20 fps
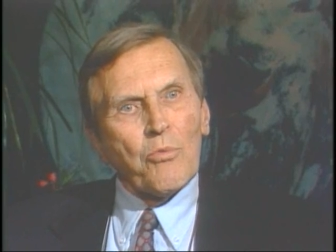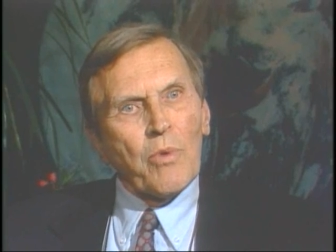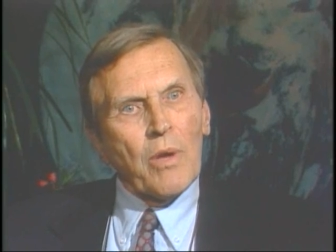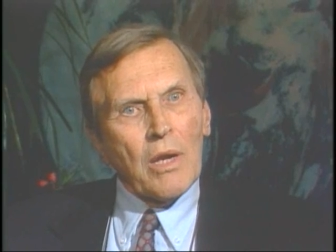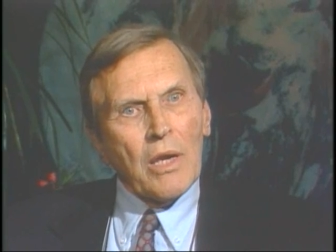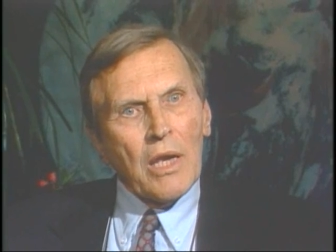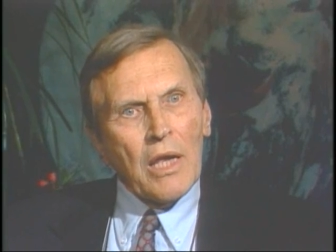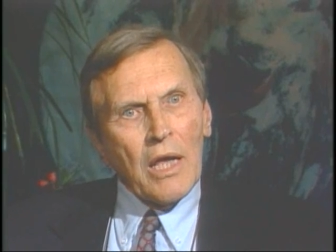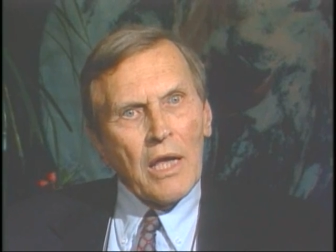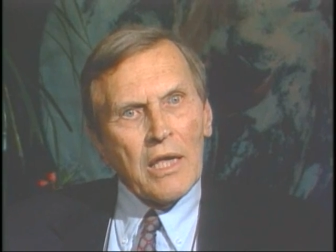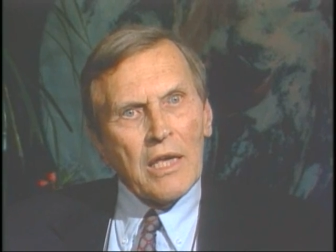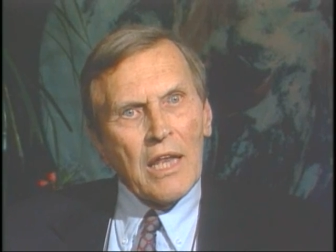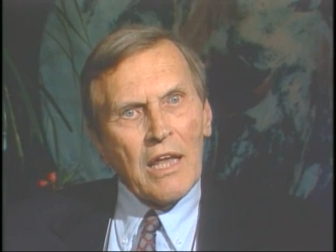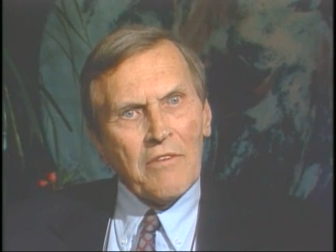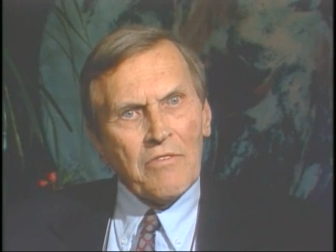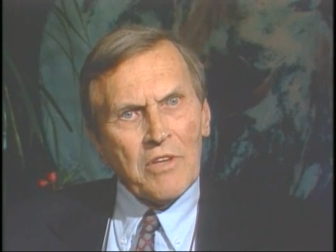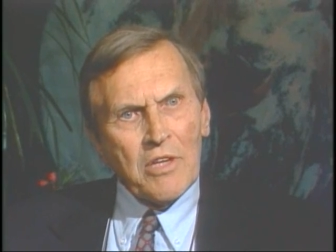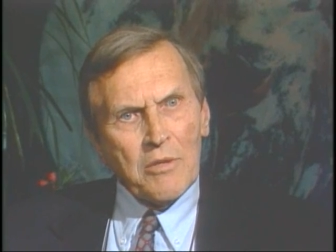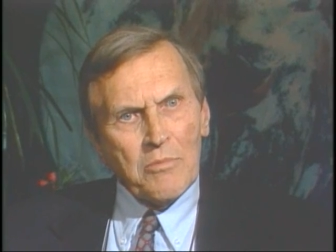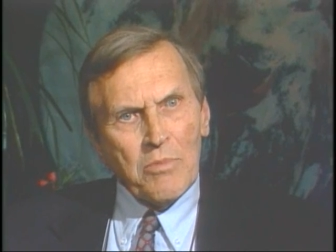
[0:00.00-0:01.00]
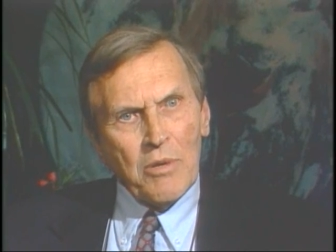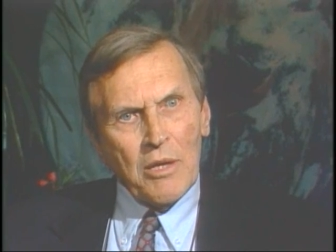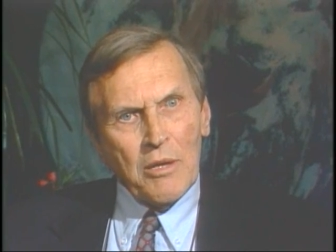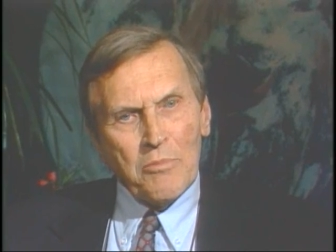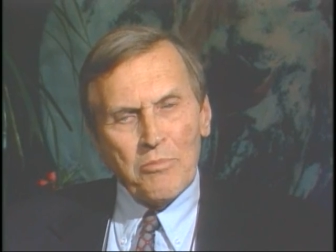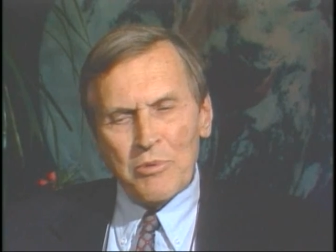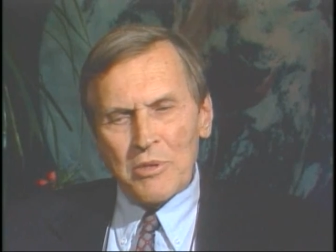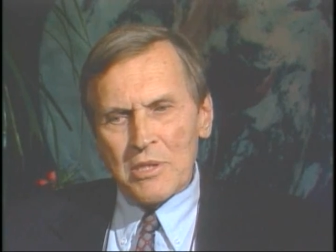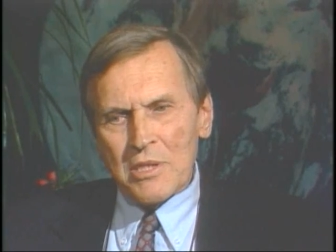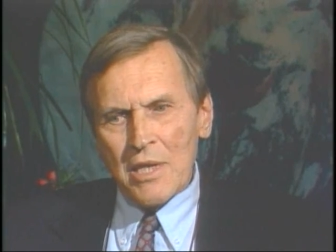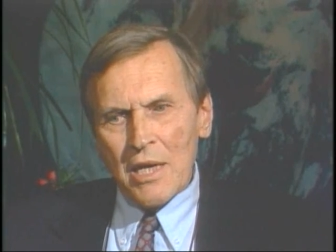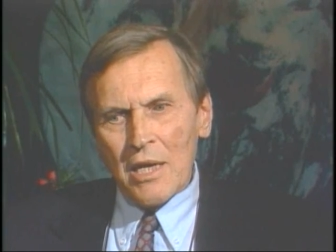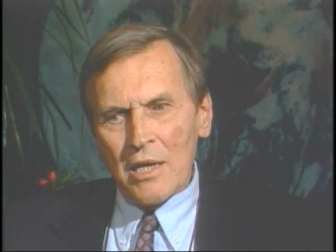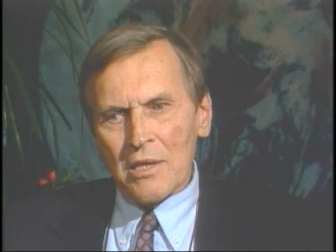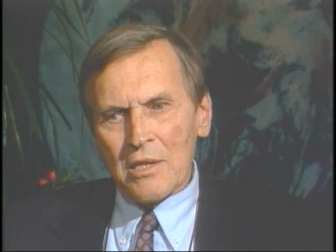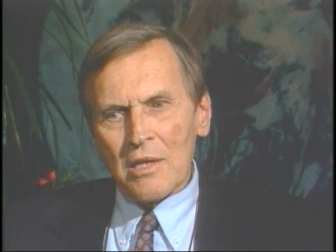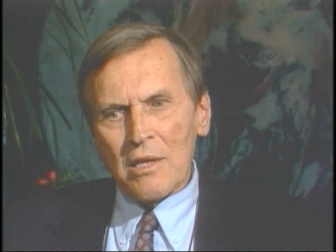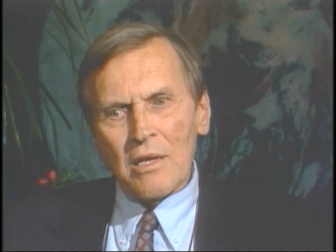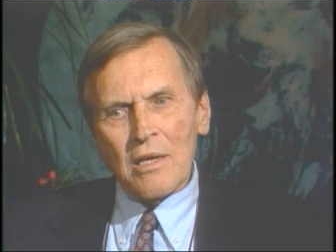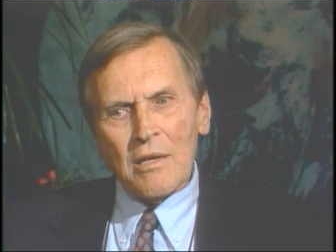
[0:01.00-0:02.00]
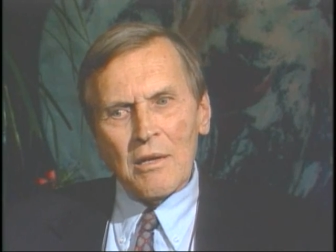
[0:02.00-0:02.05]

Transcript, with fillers: will inevitably present